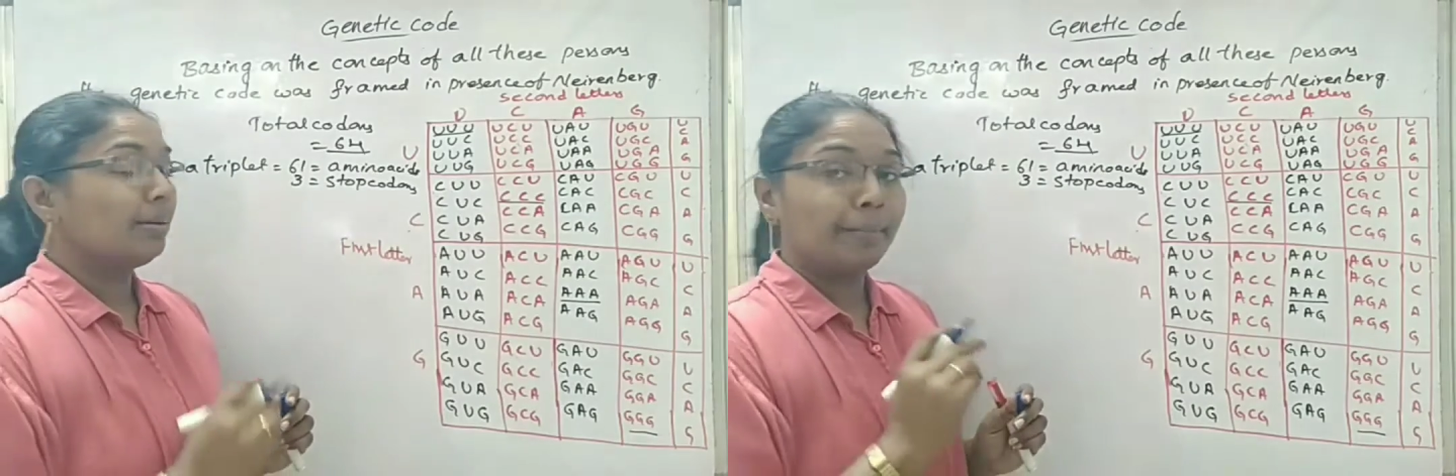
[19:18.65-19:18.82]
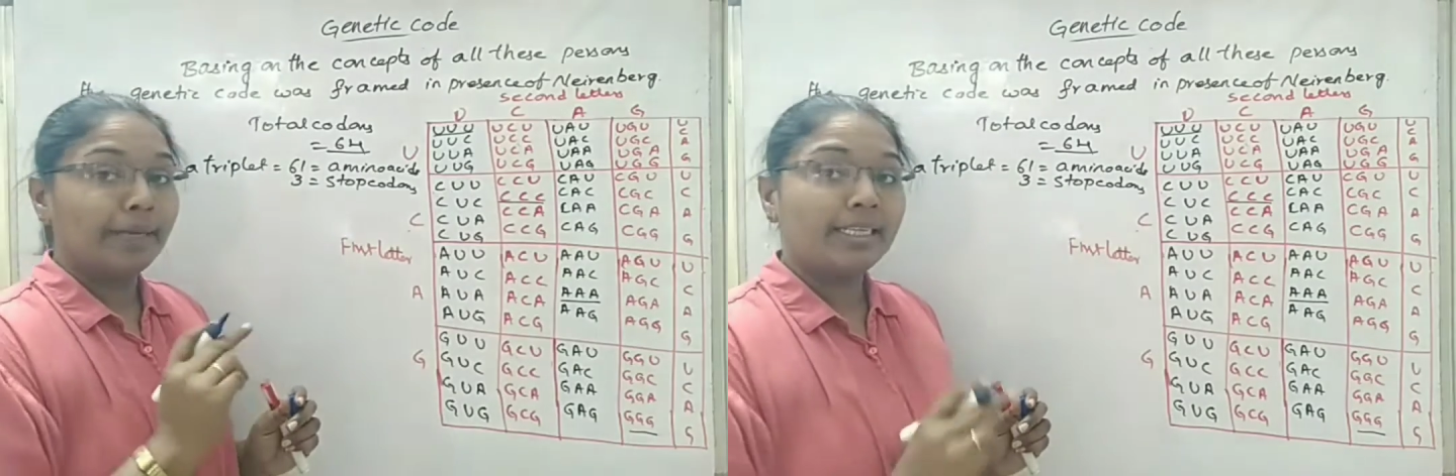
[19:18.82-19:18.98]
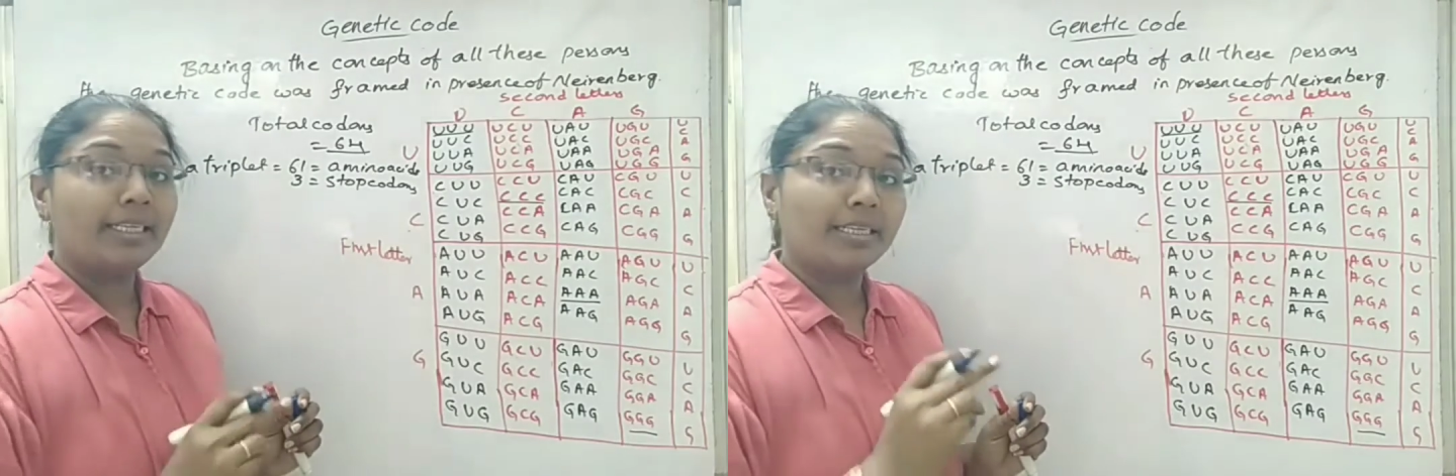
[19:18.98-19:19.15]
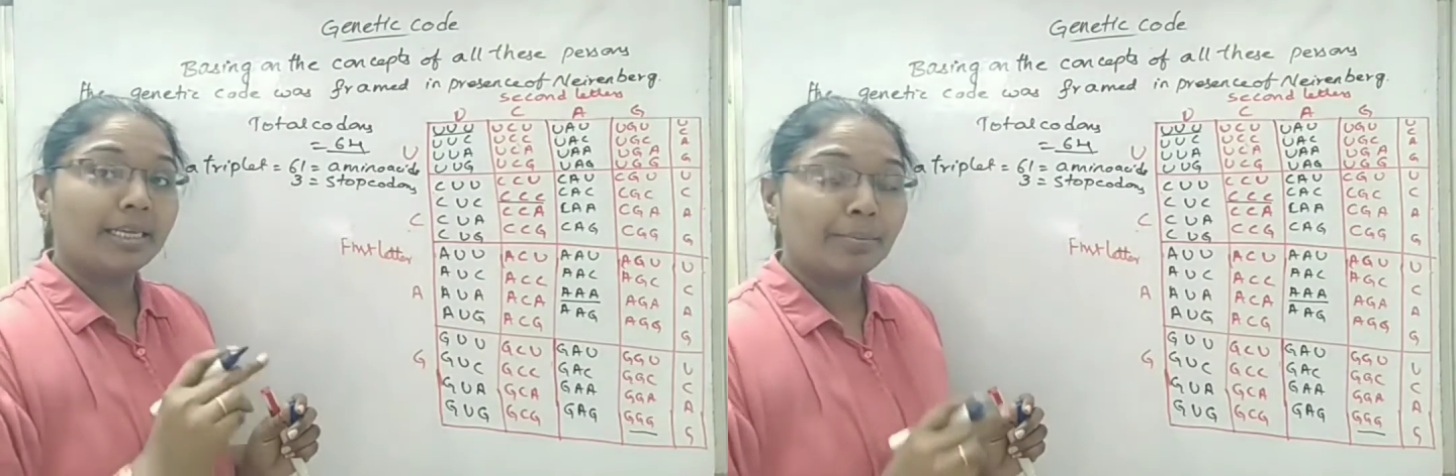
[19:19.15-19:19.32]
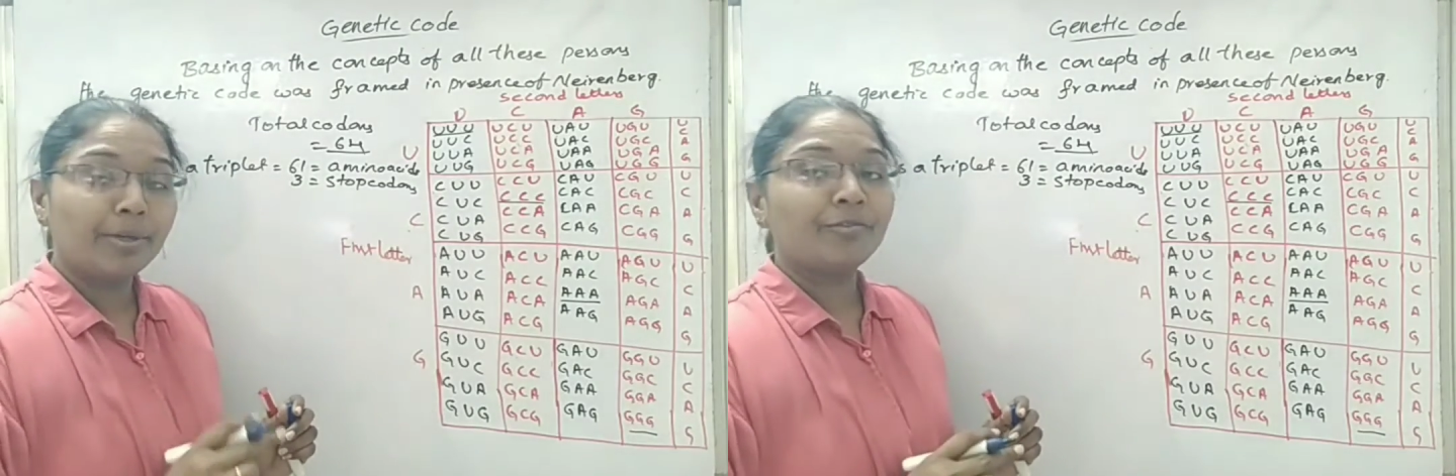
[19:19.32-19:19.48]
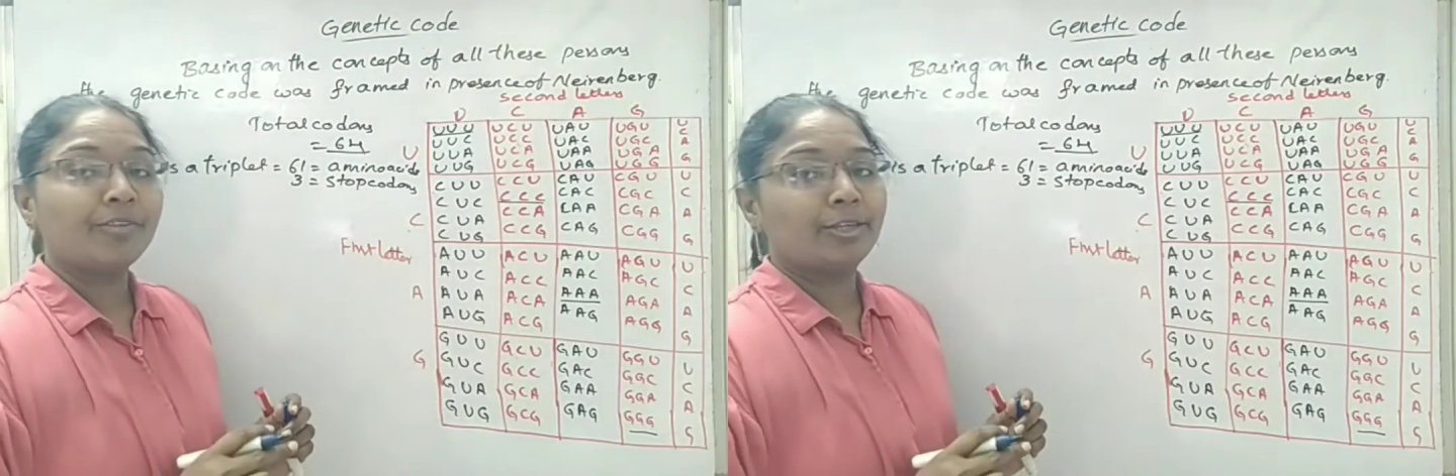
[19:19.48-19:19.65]
many
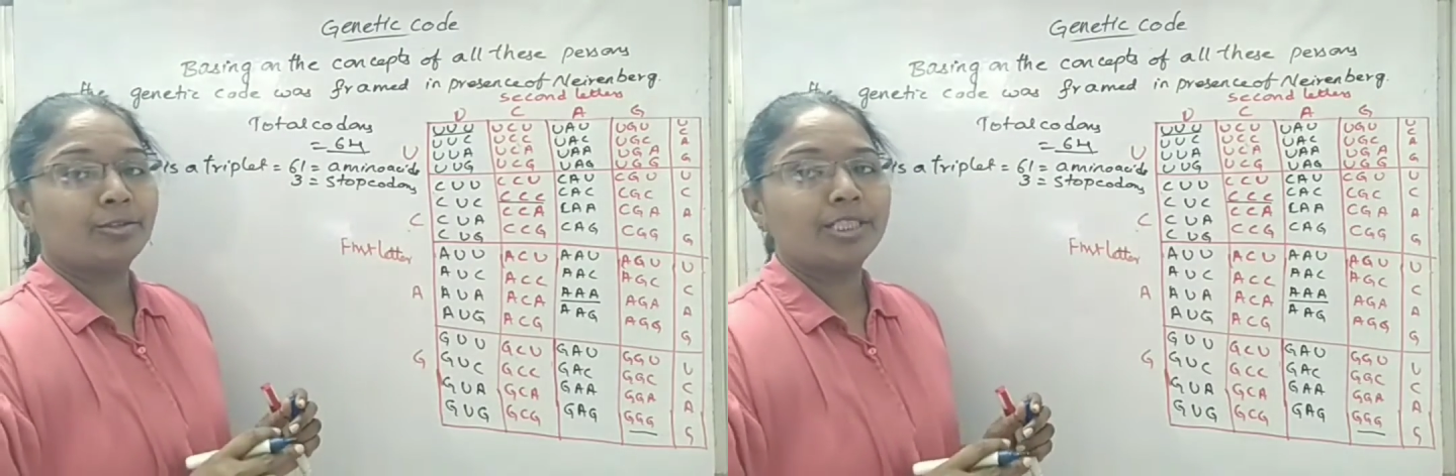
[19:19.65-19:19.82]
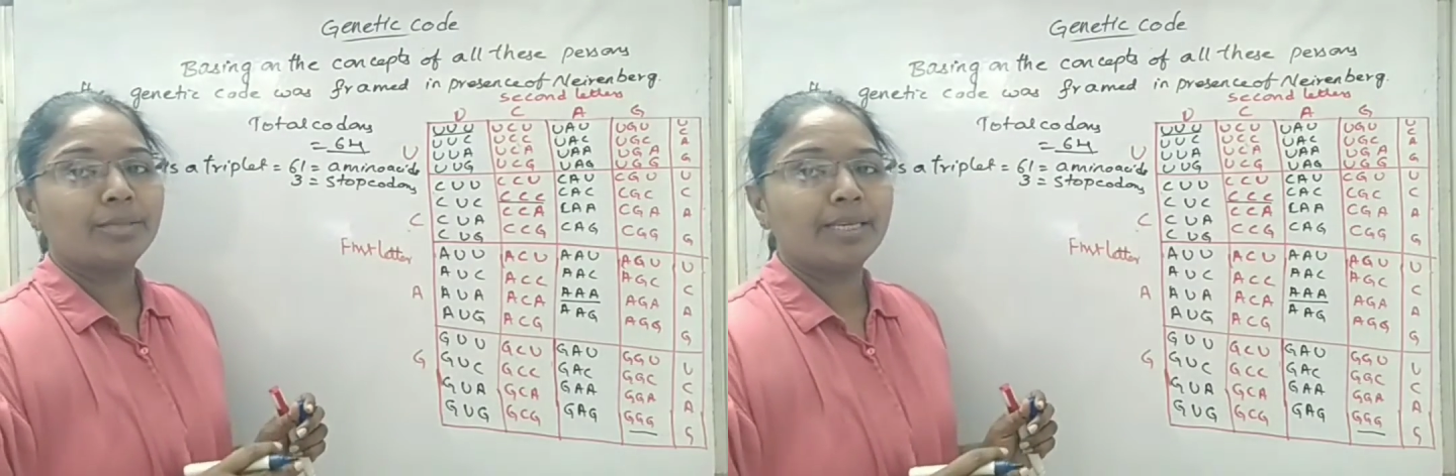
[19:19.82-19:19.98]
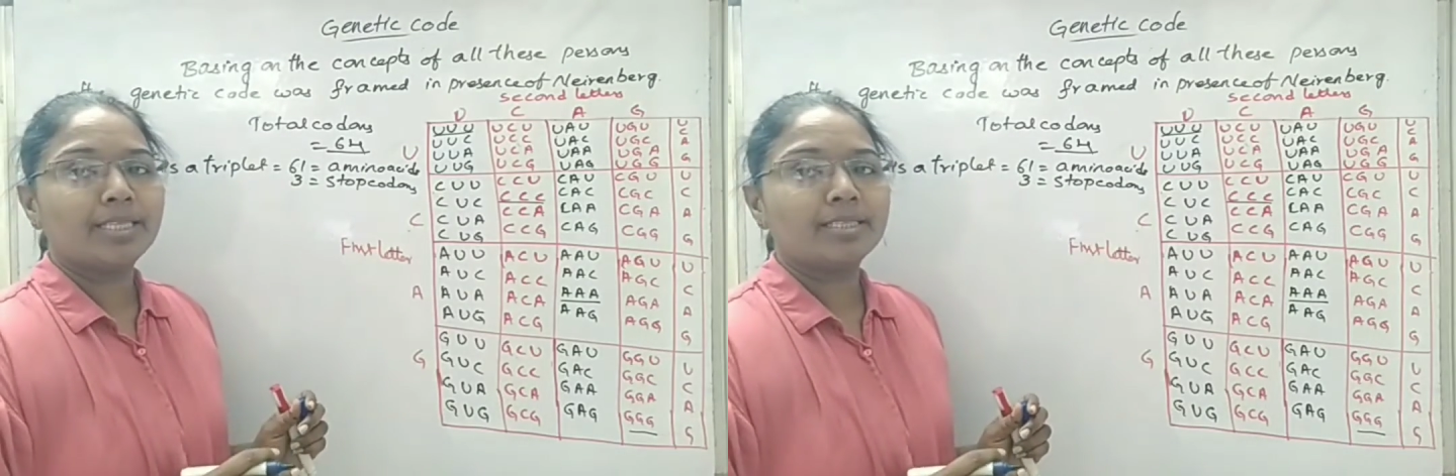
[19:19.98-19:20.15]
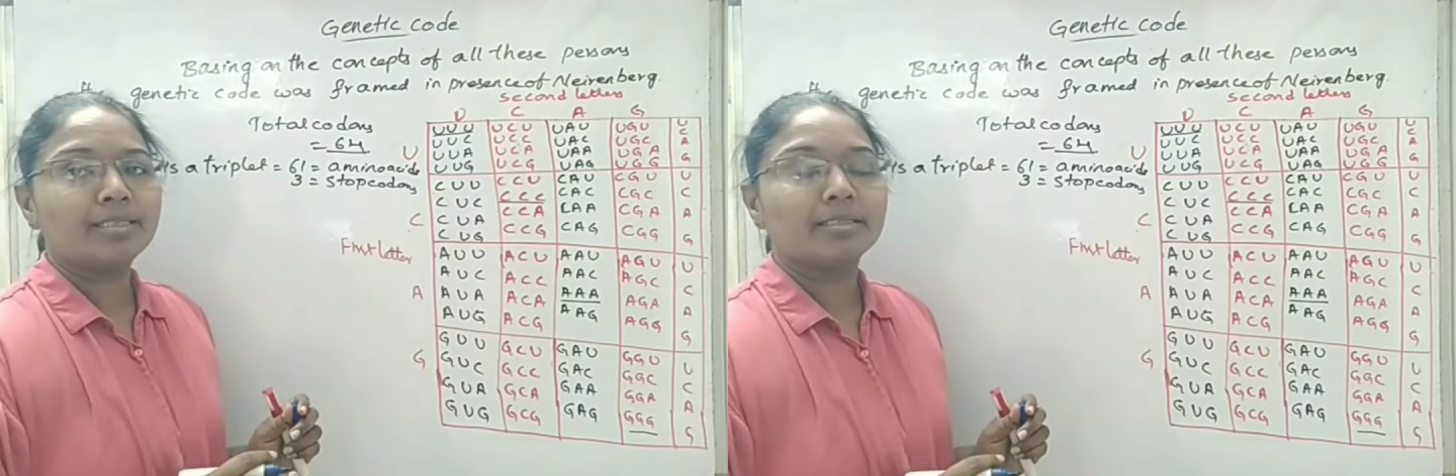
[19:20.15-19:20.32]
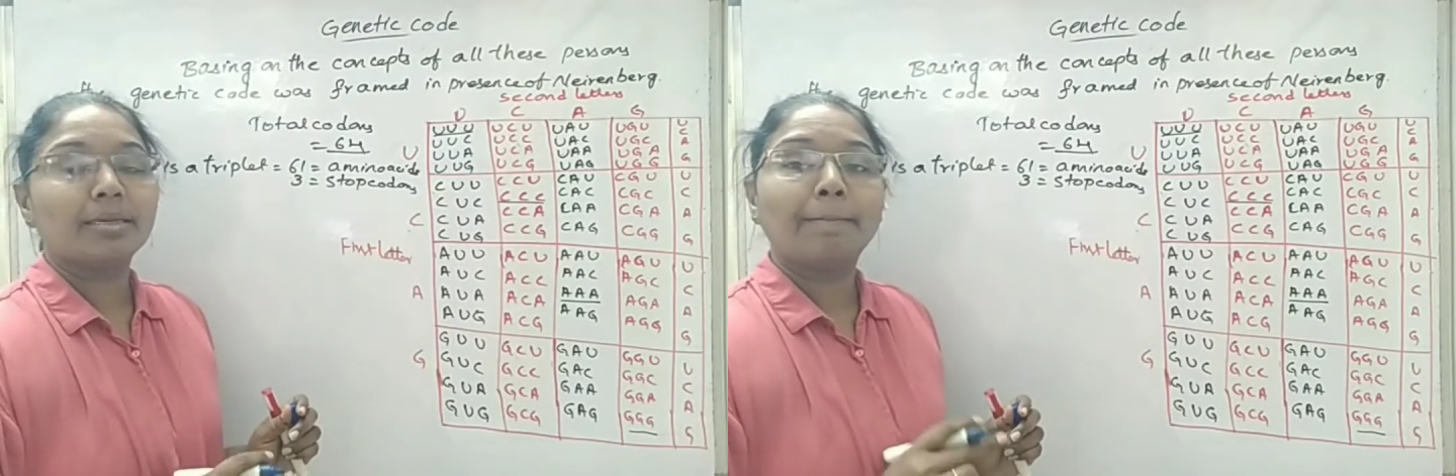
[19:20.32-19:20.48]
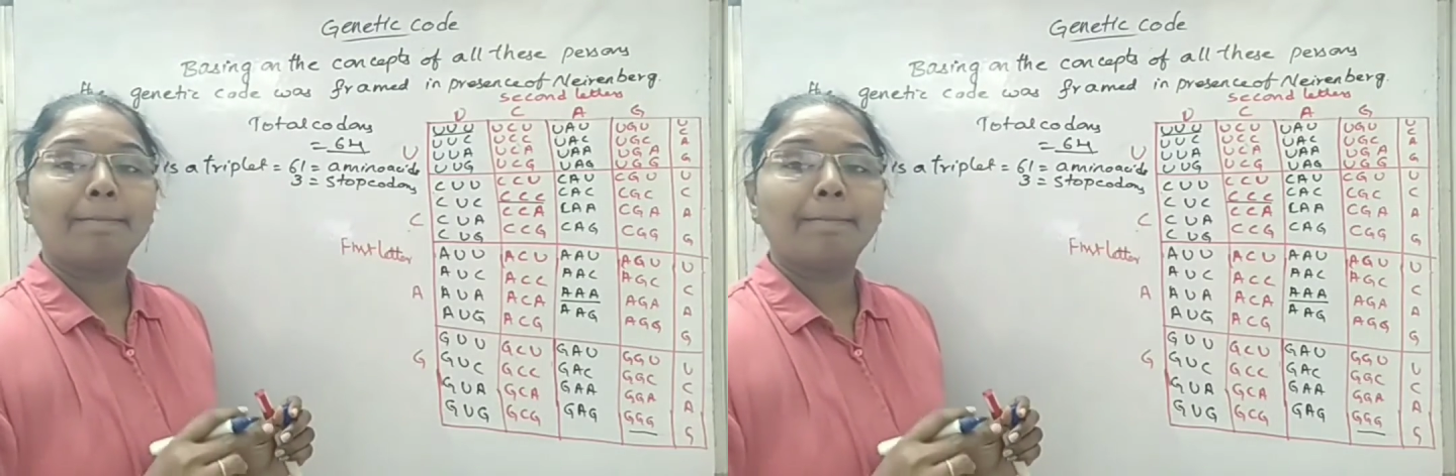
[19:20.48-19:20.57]
number of nitrogen bases,